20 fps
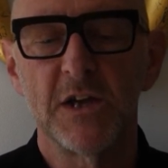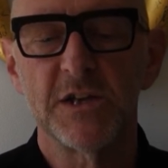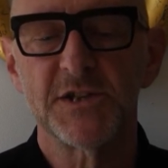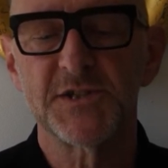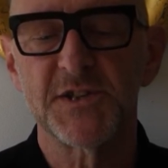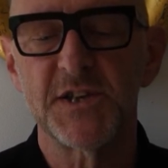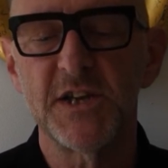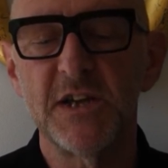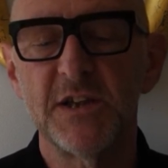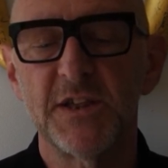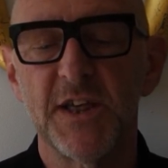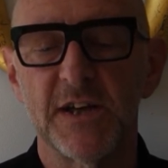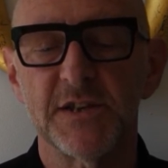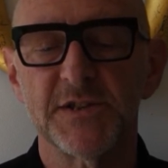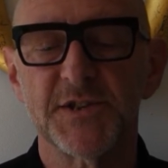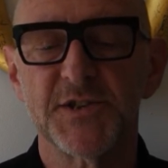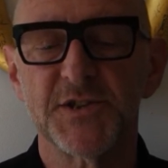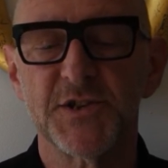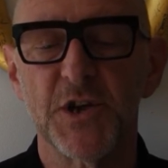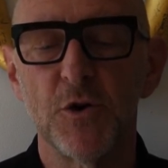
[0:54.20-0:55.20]
See that
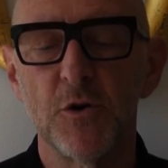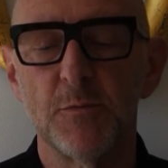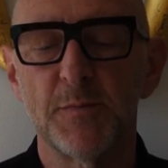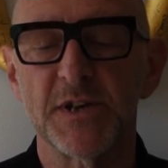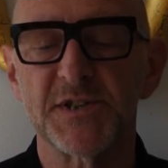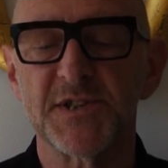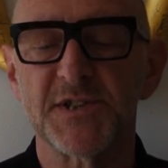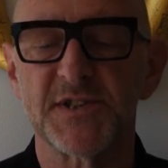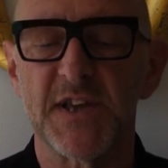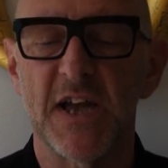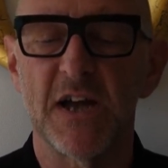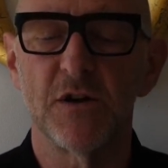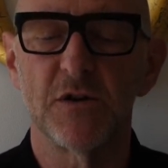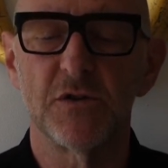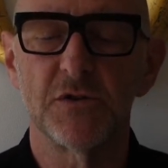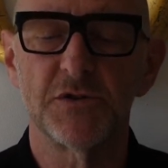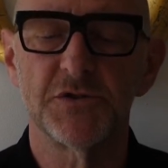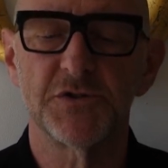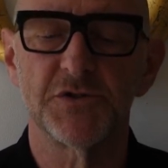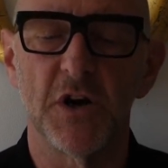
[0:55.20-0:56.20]
sober
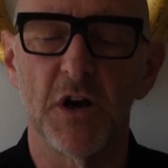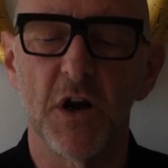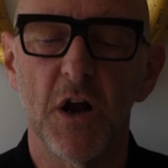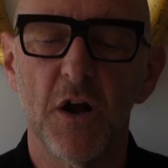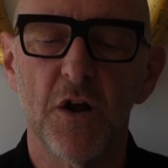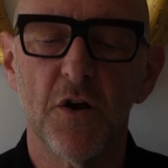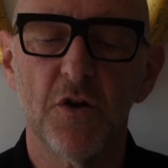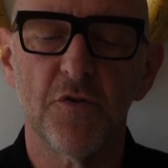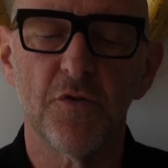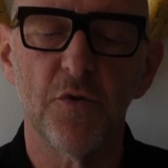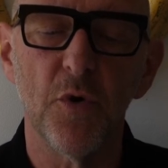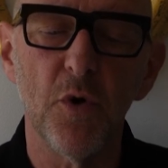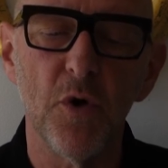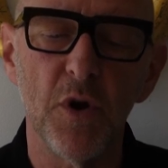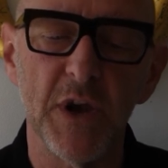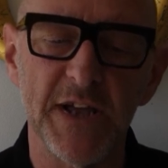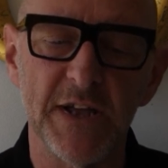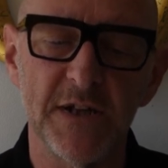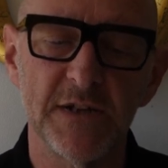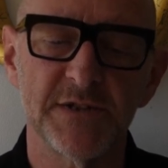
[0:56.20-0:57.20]
sound, drunk
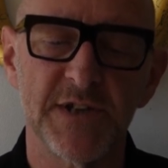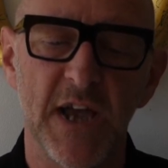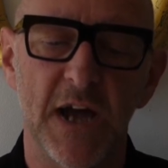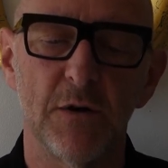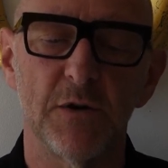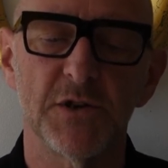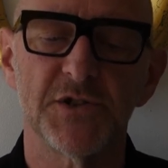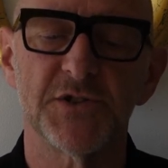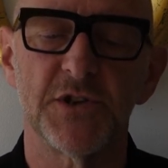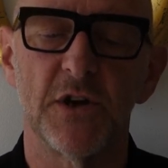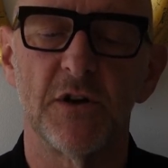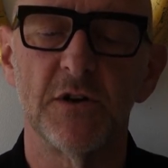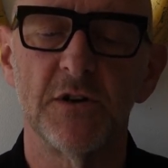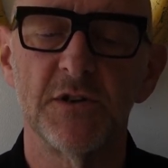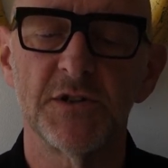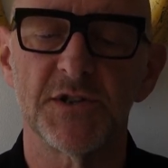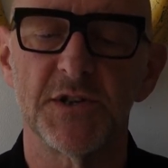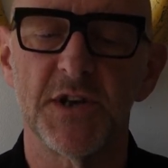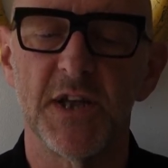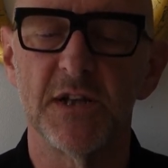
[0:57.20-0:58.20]
crawling tower
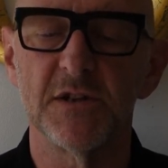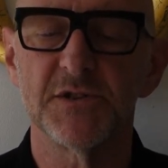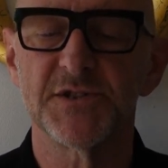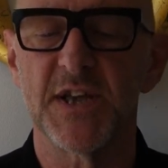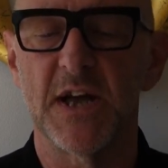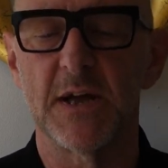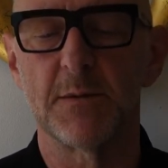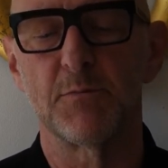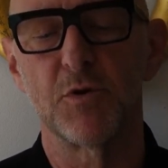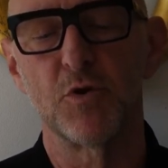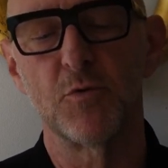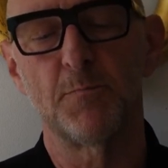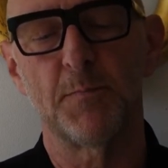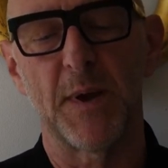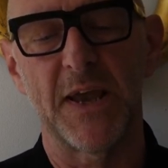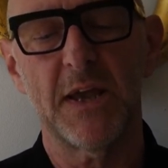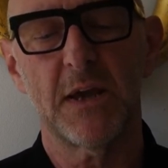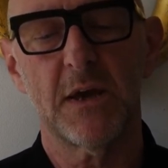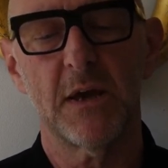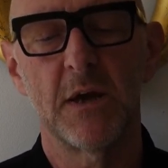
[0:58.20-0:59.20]
songs in hillside blue
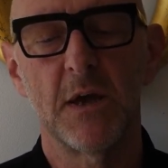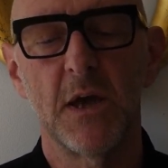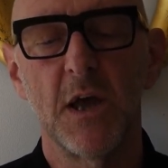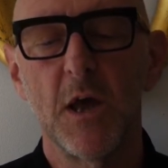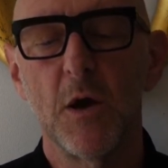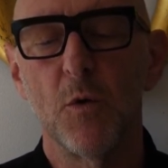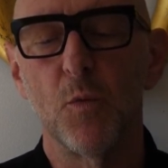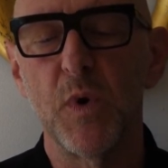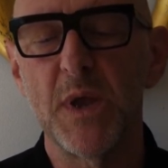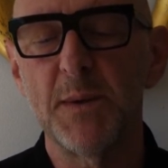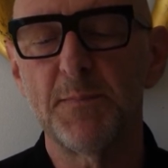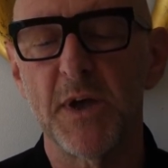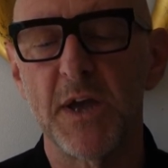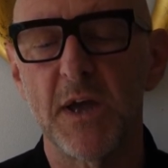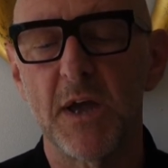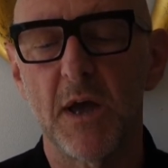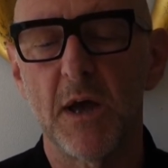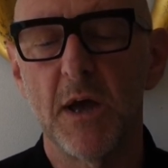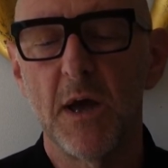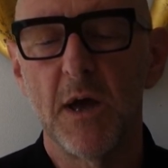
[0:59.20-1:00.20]
pink,
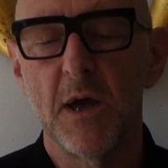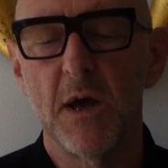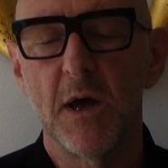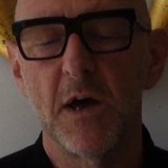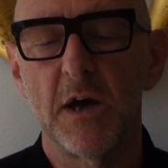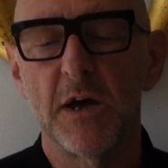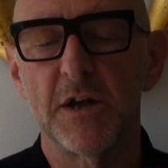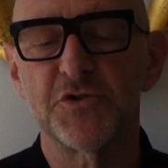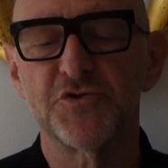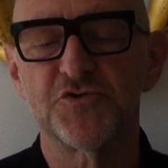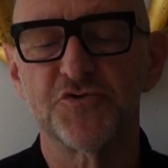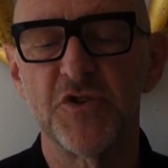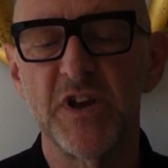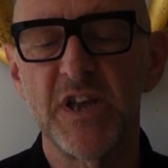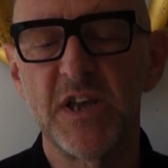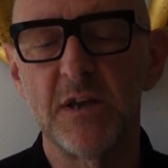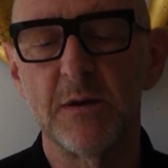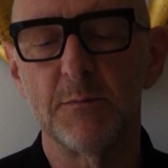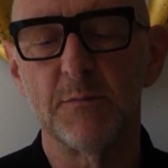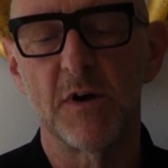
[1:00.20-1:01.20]
weeping a
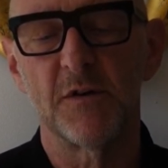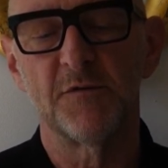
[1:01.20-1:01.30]
dream